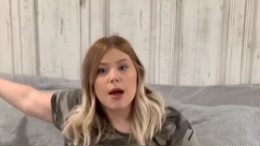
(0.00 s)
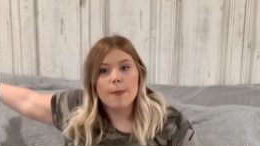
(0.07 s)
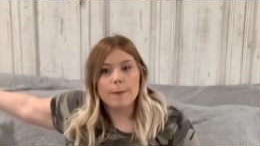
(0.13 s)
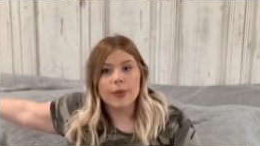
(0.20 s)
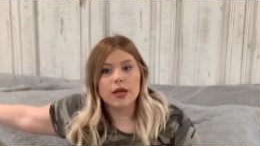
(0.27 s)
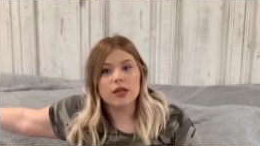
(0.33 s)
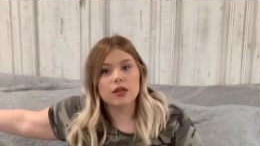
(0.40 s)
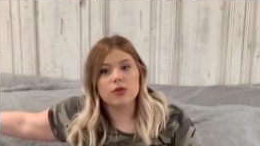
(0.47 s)

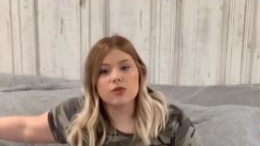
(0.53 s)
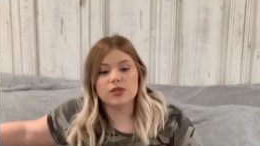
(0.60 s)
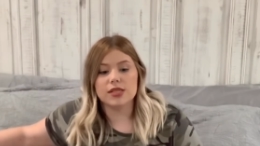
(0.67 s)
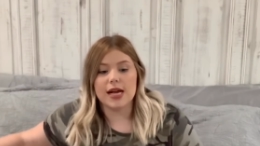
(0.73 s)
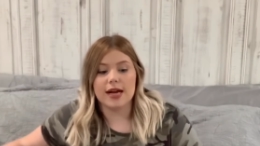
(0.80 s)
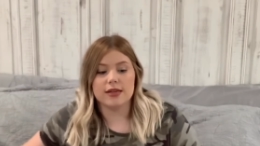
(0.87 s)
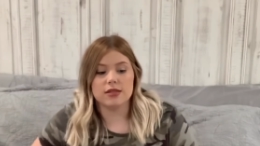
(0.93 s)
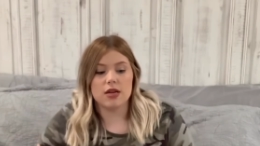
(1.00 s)
pillows
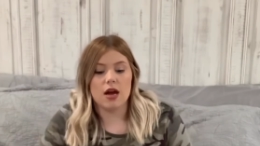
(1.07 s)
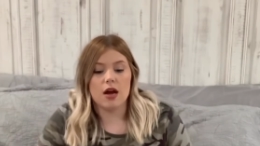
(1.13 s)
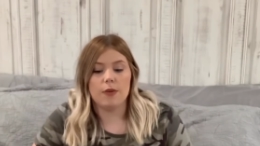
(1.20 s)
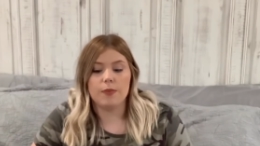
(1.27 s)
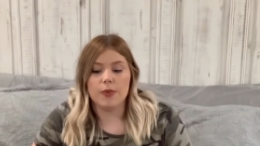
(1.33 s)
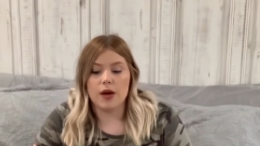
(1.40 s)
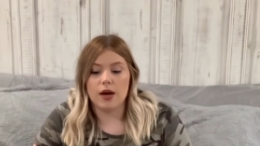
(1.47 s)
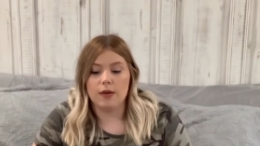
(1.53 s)
stacked up,
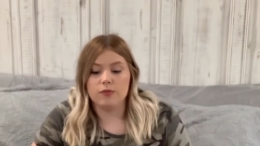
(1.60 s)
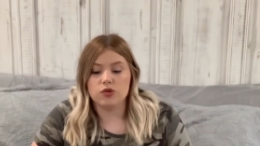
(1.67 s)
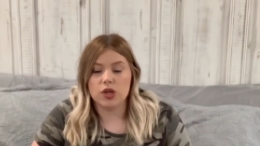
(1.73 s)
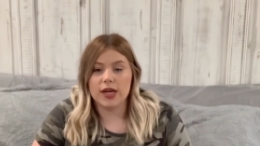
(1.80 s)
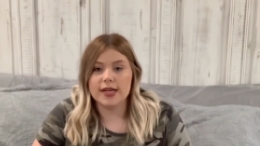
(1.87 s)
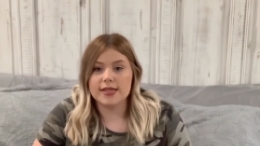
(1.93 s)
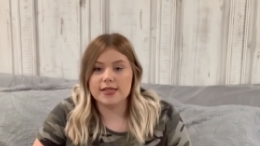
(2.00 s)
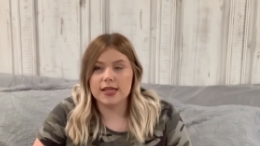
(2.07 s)
um,
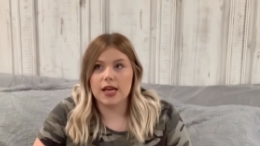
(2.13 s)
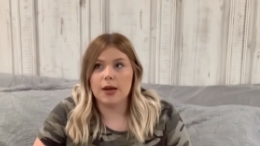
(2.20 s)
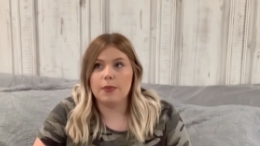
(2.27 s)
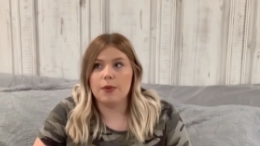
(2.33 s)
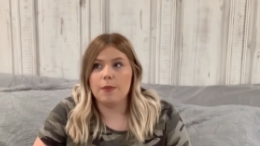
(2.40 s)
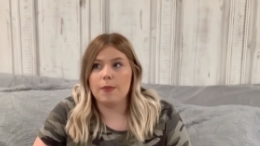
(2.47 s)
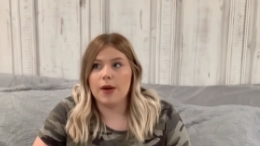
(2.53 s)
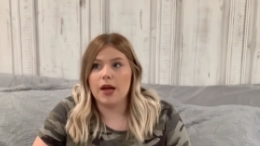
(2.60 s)
try to sit up
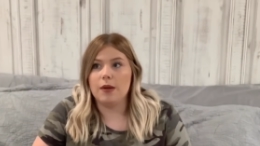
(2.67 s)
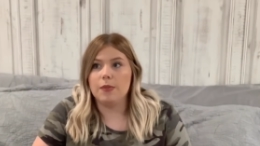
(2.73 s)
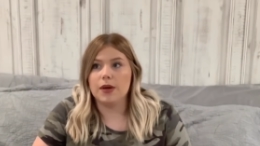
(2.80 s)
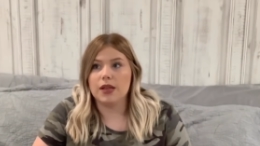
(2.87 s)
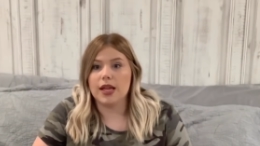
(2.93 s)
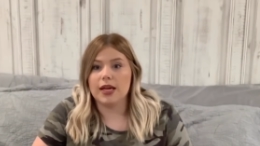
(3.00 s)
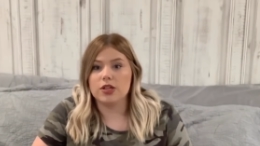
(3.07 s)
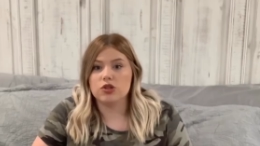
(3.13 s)
in bed, but
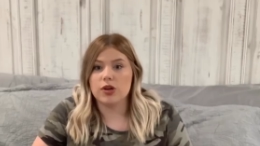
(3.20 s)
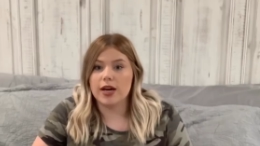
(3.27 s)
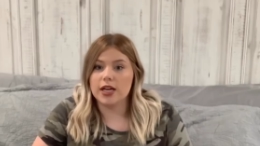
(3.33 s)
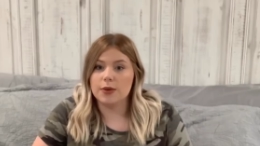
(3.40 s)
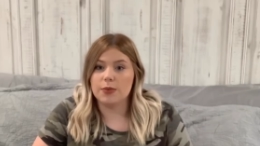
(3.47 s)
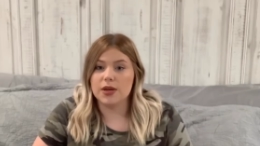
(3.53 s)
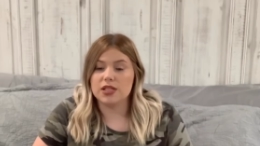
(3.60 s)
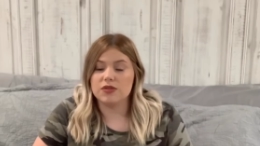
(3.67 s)
like trying to
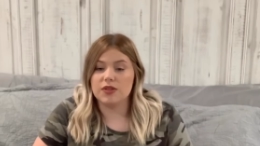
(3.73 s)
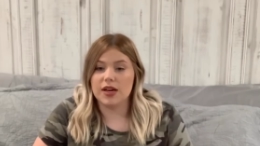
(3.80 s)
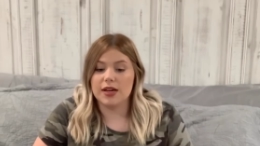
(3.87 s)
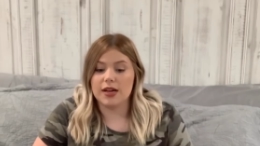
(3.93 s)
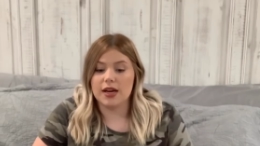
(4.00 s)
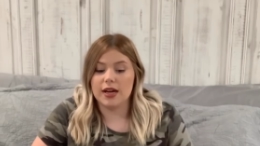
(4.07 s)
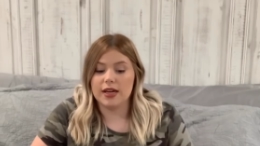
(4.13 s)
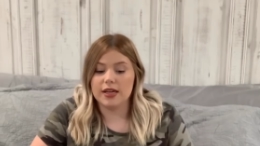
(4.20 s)
breastfeed at
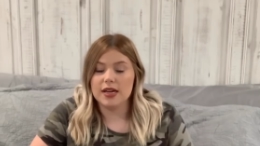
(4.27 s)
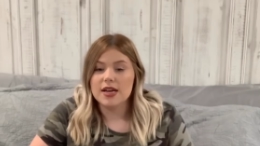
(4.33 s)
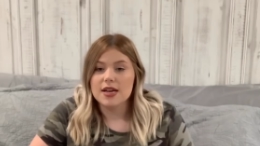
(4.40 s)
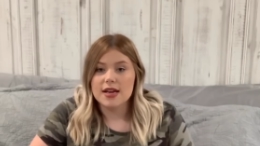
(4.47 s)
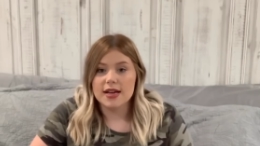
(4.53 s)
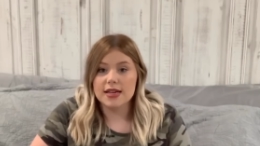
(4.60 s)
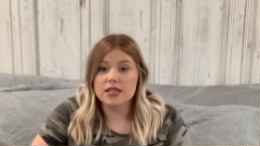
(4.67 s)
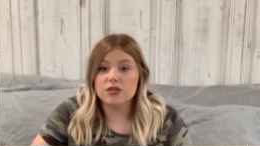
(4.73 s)
night
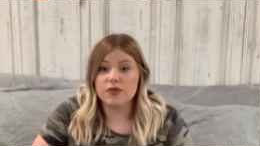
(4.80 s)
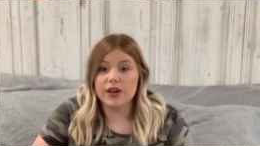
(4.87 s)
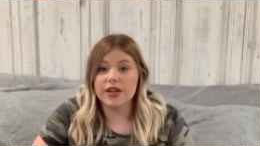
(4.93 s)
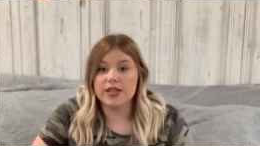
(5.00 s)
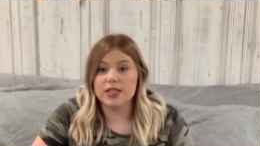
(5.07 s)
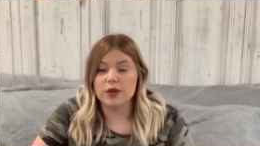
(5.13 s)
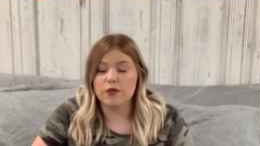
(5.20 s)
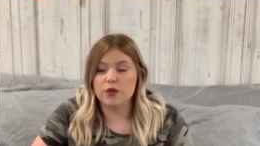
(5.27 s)
is very
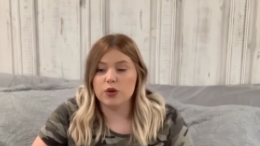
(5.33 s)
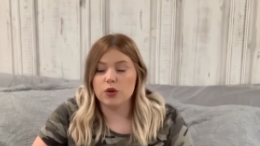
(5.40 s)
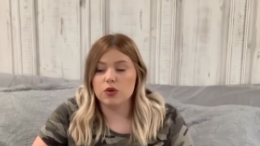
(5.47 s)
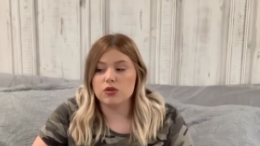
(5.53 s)
difficult.